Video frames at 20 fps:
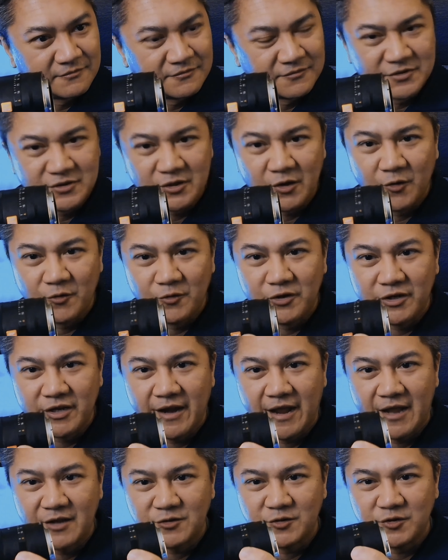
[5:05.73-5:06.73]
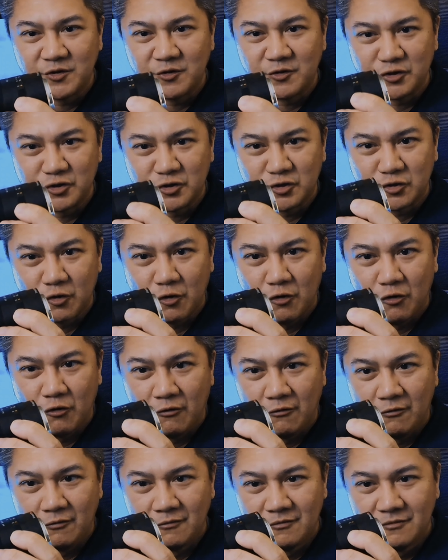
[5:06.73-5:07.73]
So you can actually
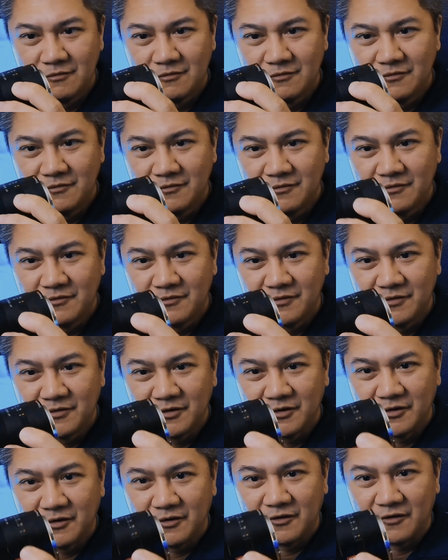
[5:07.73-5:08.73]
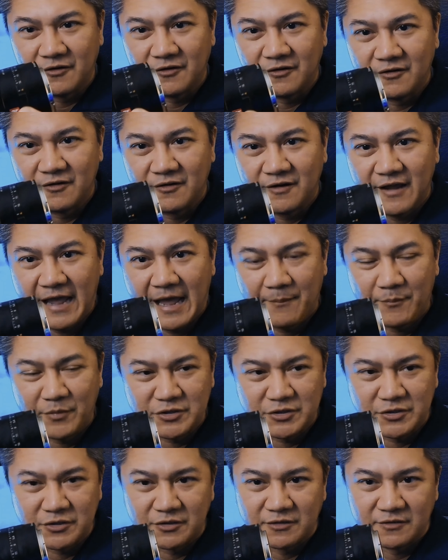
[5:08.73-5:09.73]
control your
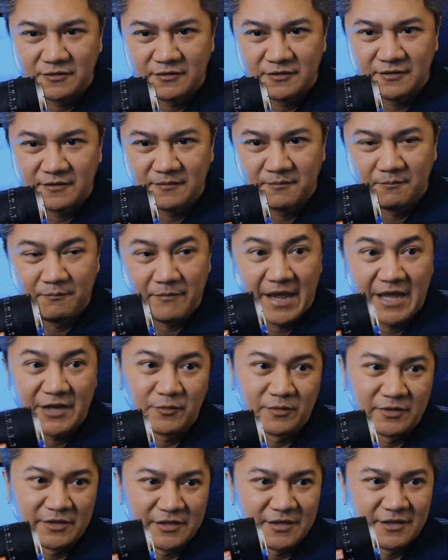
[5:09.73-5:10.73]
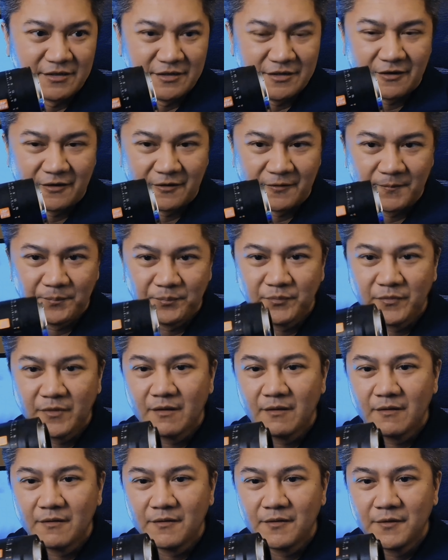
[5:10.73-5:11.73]
aperture manually in here.
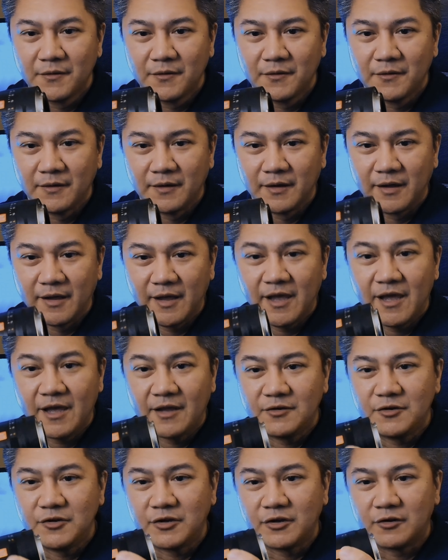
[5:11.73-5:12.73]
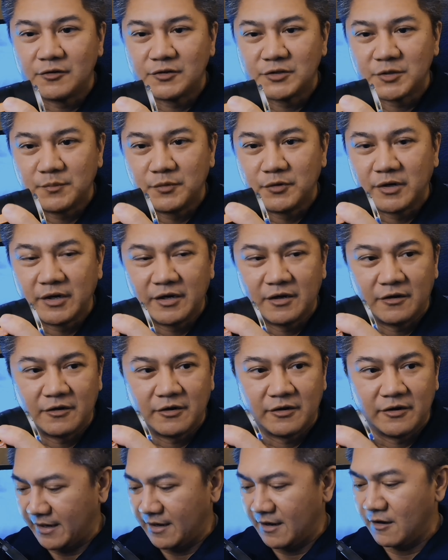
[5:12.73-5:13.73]
And you can also put it
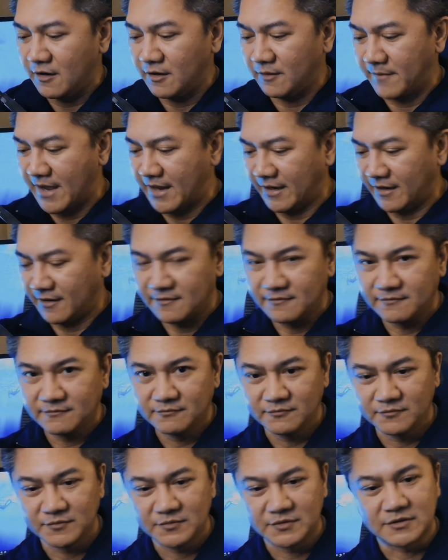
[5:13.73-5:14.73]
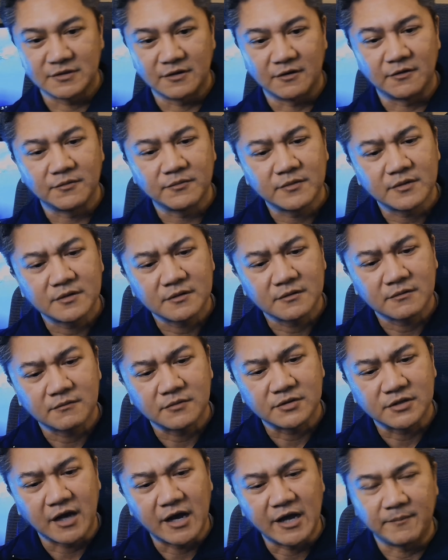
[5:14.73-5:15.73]
on the automatic. So
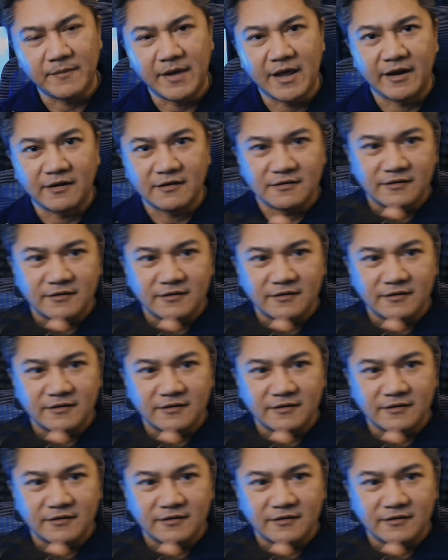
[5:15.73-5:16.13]
where's the automatic?